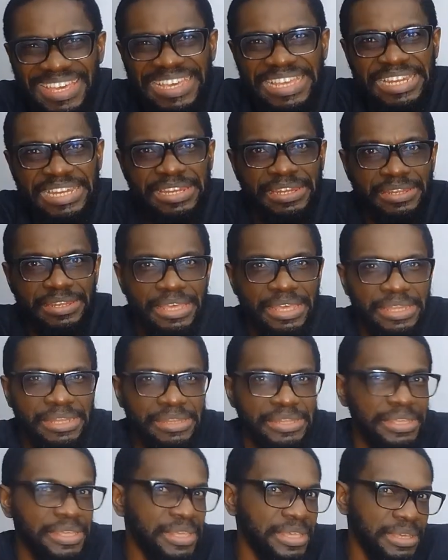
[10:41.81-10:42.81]

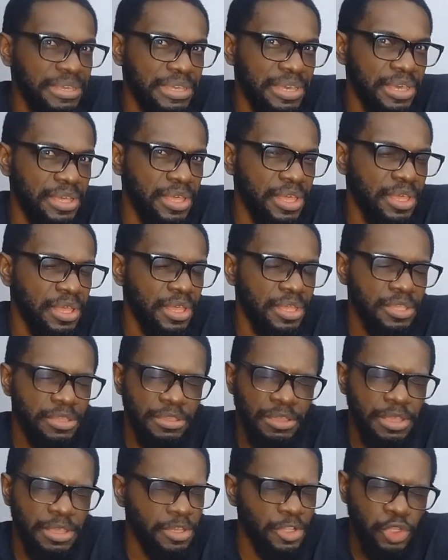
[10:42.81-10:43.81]
in
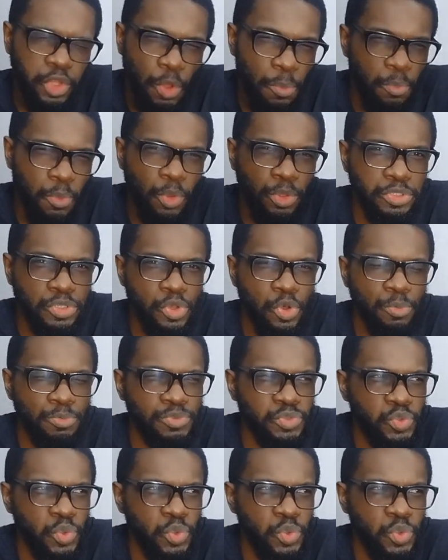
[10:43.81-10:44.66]
the Club World Cup,